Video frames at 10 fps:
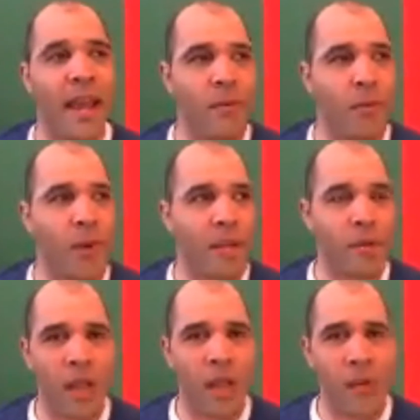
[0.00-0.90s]
And when
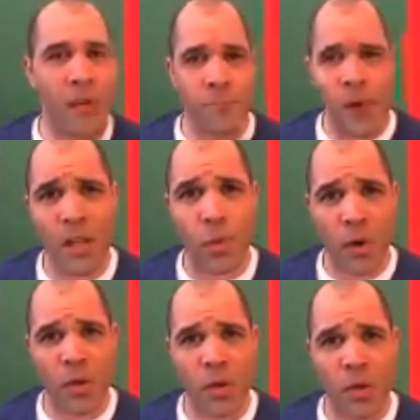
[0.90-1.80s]
you love, fall in
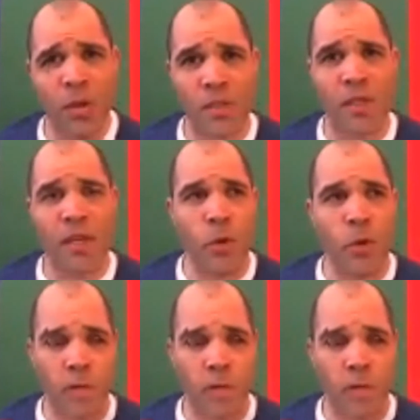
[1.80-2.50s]
love with a world,